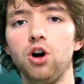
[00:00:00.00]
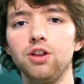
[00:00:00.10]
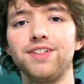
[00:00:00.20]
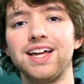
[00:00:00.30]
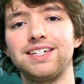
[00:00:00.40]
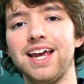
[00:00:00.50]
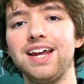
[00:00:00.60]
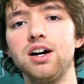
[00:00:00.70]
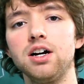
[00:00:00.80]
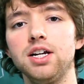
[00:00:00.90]
All of that
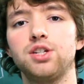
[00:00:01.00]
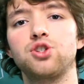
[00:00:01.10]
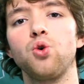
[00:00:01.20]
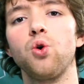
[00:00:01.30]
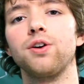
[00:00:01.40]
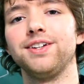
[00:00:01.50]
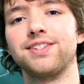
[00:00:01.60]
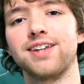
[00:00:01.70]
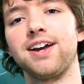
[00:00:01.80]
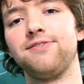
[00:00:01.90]
data is stored
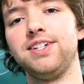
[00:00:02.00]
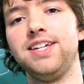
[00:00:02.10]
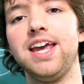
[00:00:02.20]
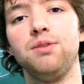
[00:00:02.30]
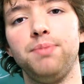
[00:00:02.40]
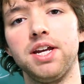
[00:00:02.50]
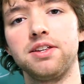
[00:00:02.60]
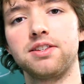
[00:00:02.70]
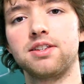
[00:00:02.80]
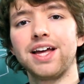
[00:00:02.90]
inside of a database.